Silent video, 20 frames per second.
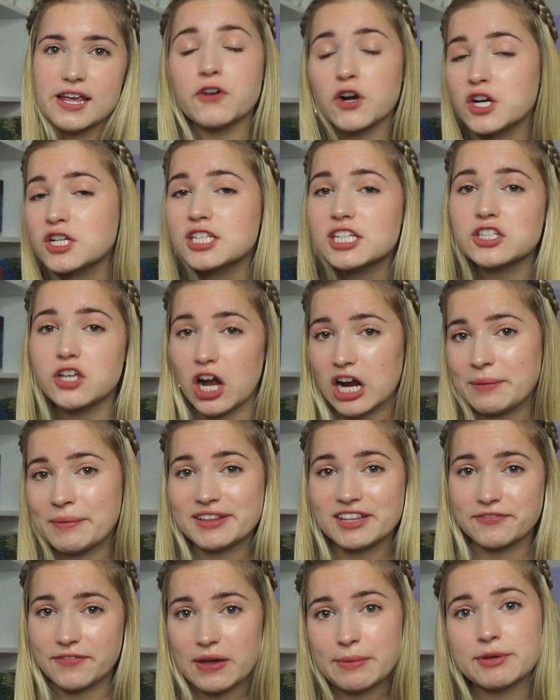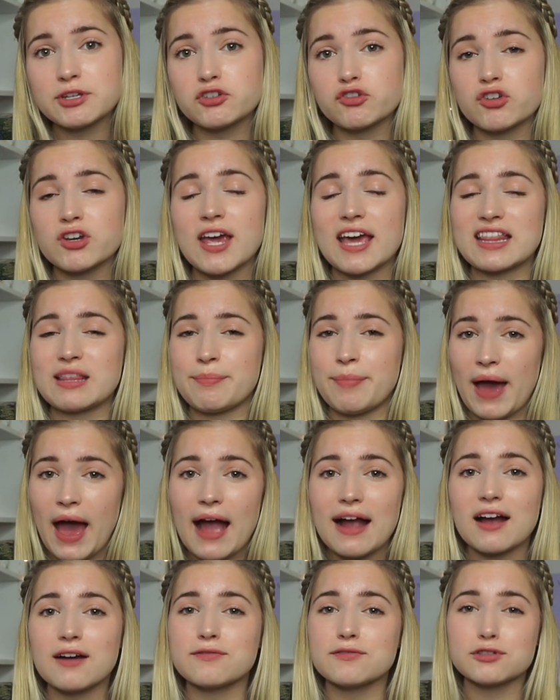First, let's talk about the family tree at the
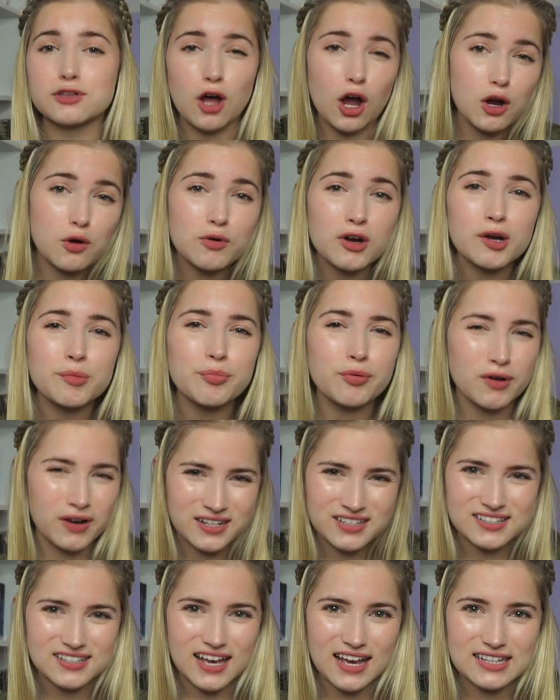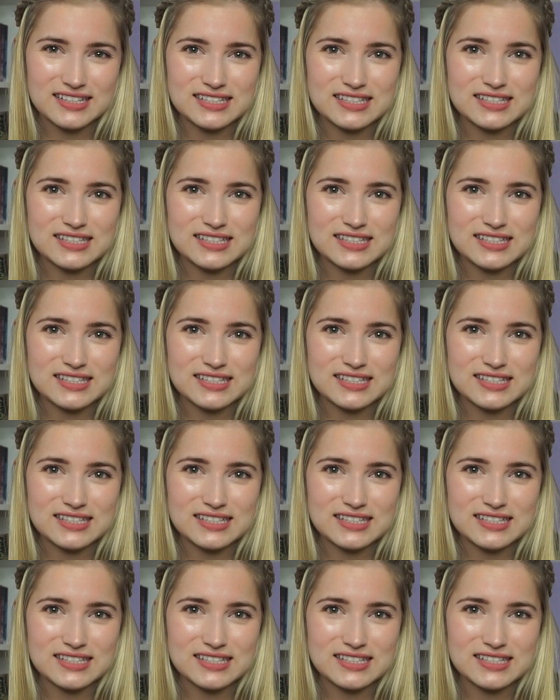back of Clockwork Princess.